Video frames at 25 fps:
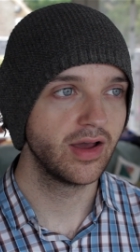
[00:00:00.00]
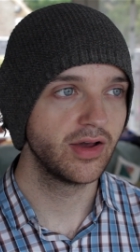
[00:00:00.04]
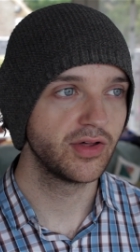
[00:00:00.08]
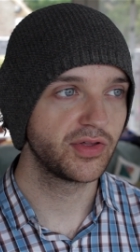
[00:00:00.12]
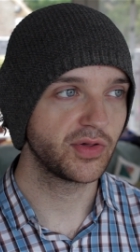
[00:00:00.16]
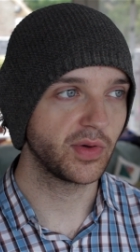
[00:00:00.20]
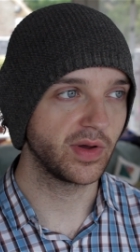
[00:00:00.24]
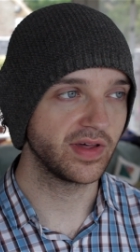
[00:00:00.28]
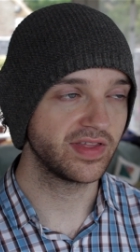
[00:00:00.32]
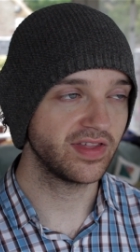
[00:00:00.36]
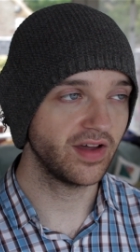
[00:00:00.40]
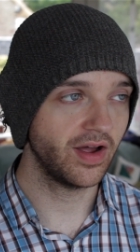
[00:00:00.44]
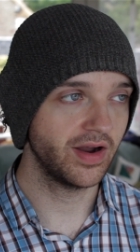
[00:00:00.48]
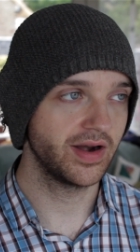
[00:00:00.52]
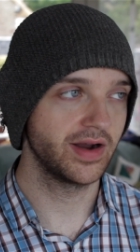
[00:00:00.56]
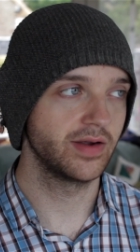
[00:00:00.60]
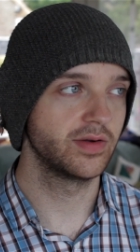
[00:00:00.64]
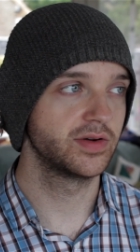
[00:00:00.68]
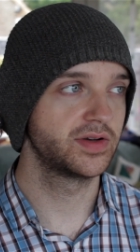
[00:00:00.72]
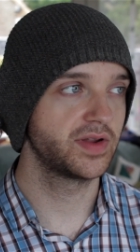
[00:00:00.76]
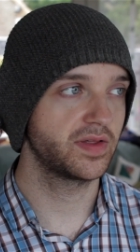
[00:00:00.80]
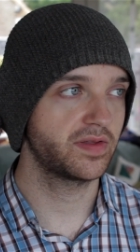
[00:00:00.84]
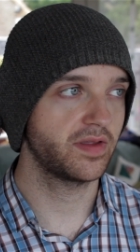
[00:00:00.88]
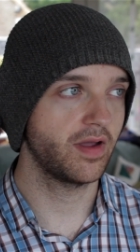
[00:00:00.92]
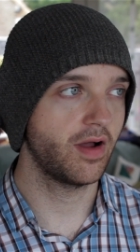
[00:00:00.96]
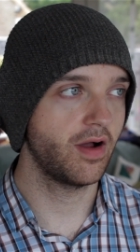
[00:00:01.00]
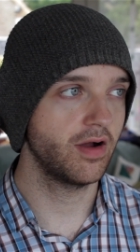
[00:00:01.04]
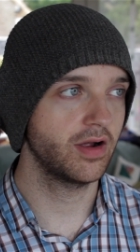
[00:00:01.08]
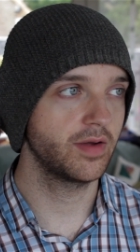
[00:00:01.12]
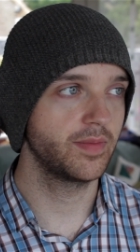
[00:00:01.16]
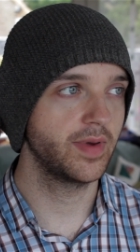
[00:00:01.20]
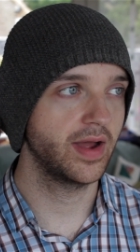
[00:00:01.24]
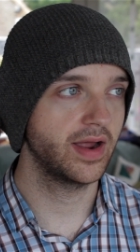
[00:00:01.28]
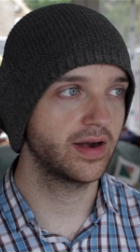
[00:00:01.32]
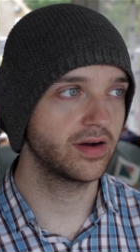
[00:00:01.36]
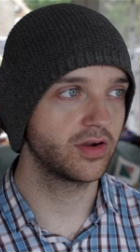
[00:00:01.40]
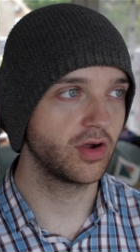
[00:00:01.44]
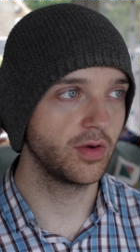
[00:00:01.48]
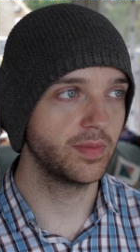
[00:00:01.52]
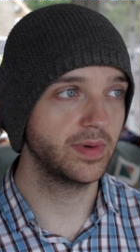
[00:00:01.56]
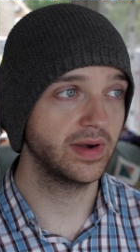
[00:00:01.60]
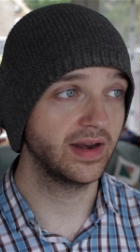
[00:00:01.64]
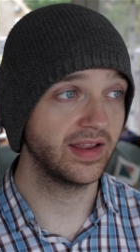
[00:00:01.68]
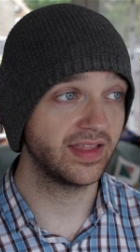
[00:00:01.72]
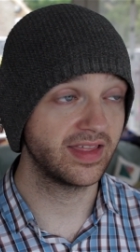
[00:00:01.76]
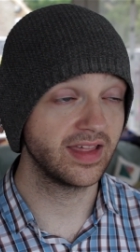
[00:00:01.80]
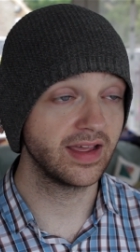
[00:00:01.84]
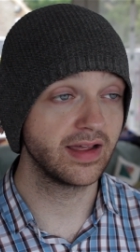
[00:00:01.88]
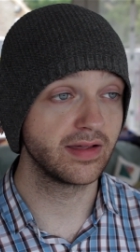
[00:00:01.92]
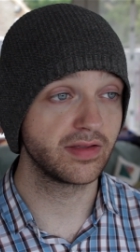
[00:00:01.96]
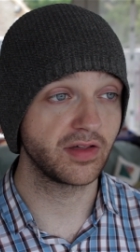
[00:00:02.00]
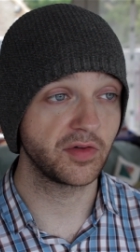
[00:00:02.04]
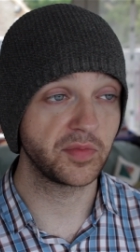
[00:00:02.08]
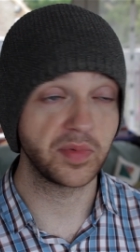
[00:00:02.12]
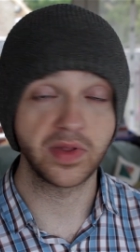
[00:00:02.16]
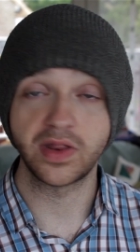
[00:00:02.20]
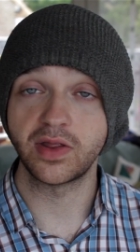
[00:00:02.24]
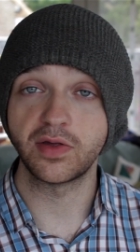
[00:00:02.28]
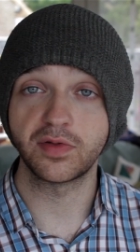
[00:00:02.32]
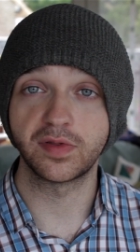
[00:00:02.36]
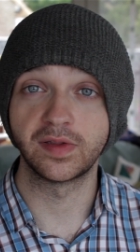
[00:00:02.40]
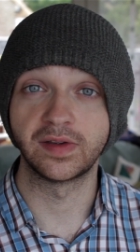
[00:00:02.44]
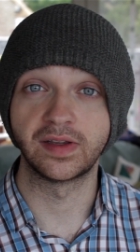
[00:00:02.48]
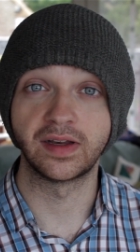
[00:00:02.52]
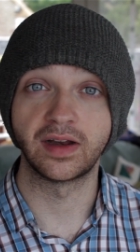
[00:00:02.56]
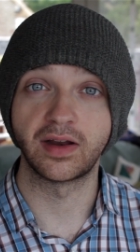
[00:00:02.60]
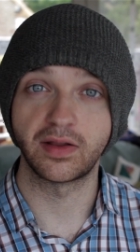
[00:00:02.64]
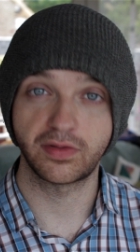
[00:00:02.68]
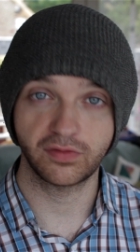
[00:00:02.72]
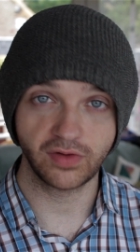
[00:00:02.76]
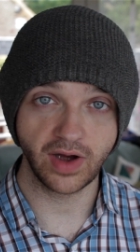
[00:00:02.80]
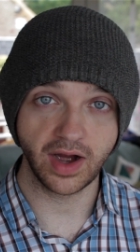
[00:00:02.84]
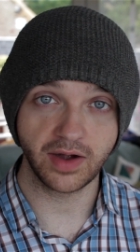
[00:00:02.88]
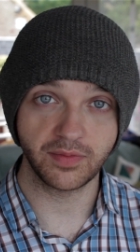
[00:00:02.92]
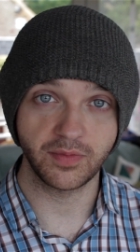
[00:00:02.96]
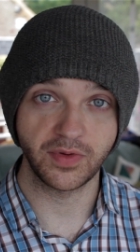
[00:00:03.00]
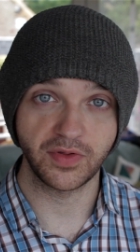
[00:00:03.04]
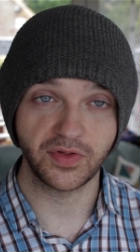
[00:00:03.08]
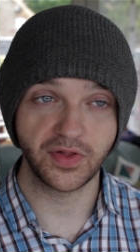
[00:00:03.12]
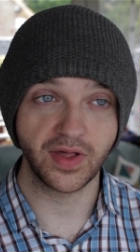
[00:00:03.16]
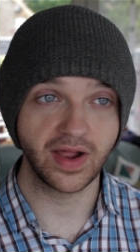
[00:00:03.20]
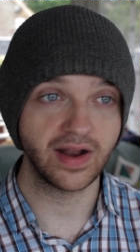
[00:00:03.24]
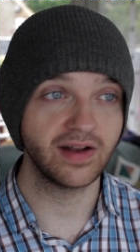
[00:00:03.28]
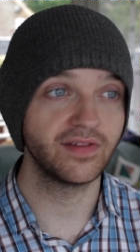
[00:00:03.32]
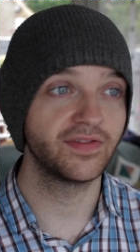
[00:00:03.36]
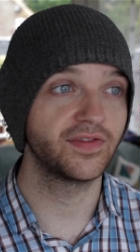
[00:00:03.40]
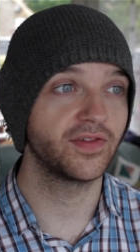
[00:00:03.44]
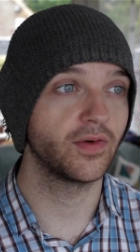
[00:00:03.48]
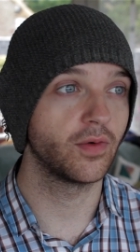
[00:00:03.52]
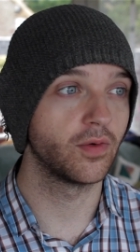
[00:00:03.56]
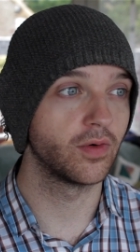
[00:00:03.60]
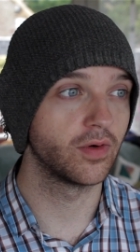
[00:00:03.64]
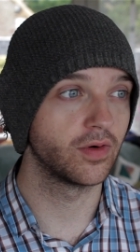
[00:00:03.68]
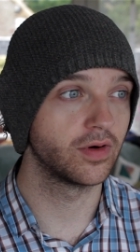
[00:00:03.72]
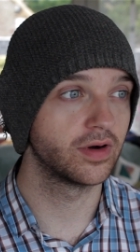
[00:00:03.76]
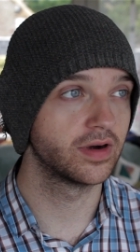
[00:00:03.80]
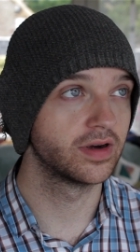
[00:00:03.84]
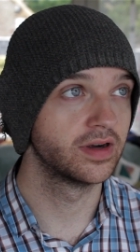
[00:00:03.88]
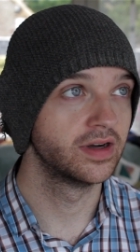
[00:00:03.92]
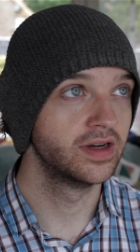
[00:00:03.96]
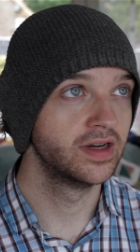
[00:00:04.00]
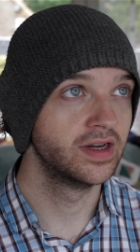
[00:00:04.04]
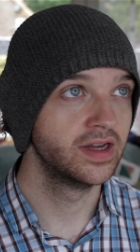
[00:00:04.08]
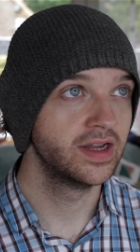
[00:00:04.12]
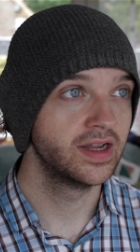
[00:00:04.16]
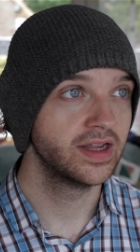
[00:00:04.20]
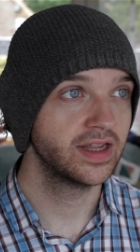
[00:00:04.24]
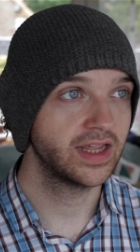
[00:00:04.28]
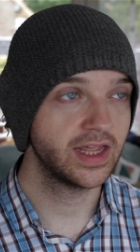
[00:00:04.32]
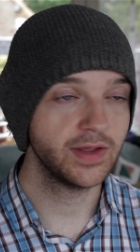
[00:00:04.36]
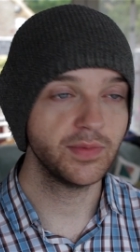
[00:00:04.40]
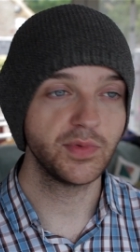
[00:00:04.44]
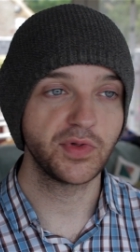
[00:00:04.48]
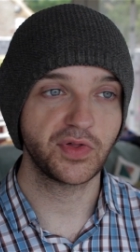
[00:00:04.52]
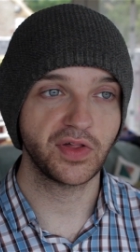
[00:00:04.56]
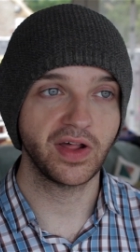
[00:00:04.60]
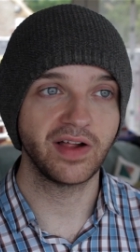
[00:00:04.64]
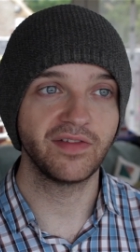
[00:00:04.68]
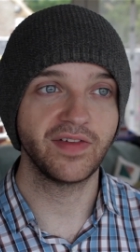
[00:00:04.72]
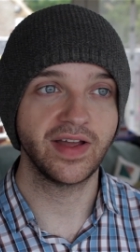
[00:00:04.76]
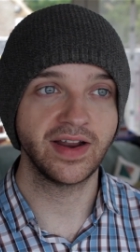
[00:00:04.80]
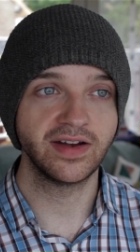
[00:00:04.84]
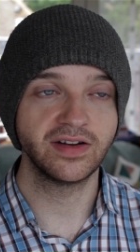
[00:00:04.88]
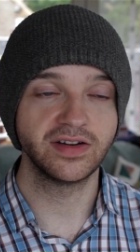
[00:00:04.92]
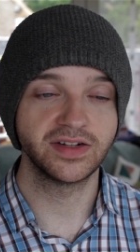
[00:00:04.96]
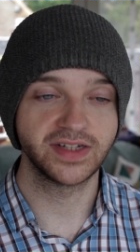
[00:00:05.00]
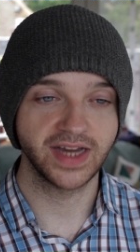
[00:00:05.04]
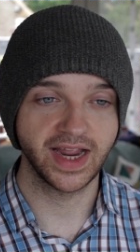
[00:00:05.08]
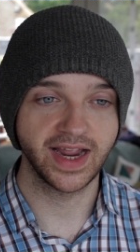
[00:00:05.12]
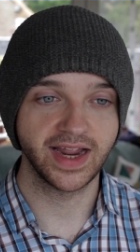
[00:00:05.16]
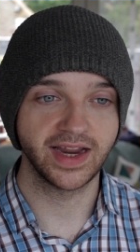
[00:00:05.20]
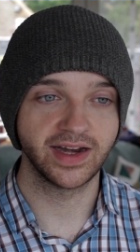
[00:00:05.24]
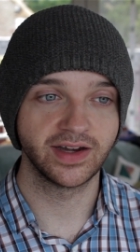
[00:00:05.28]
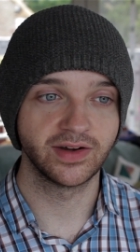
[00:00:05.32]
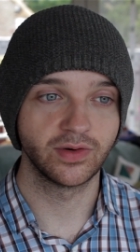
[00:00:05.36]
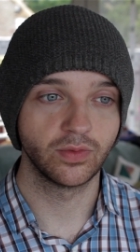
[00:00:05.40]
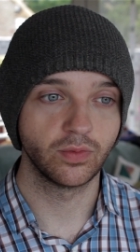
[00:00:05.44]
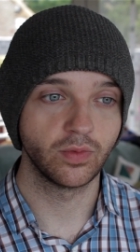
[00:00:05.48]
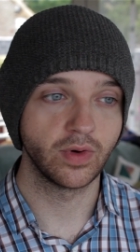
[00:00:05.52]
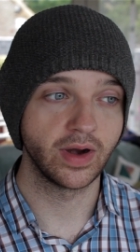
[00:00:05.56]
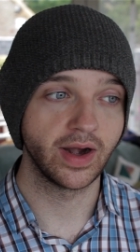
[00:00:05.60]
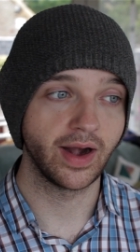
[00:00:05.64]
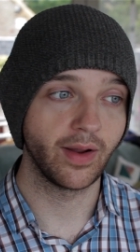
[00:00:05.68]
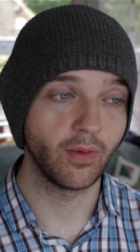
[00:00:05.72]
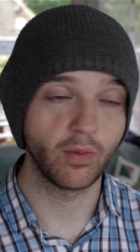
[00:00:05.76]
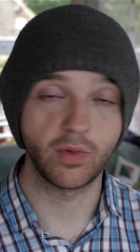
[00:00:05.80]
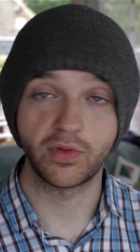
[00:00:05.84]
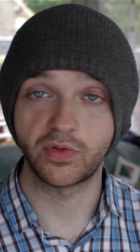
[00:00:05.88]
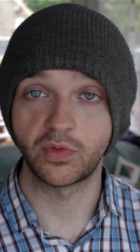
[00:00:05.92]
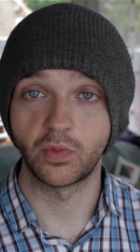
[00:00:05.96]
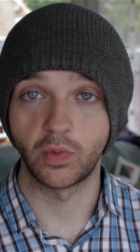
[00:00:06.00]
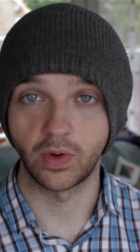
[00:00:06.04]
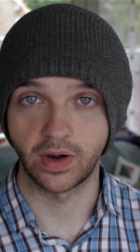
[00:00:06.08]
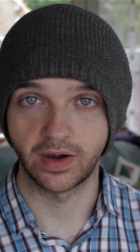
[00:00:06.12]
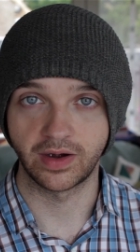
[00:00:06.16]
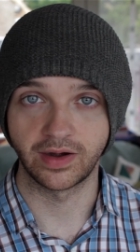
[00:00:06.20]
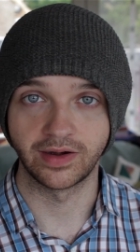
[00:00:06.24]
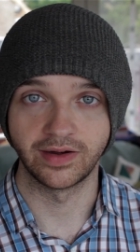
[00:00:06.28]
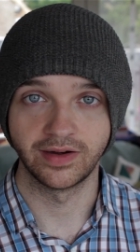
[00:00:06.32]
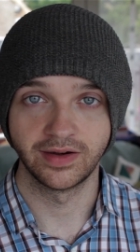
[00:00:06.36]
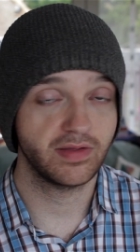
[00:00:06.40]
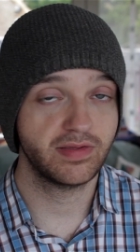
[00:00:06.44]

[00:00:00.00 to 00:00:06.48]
so I thought I would just talk about a couple of things I've been using to distract myself or keep myself entertained when I wasn't working.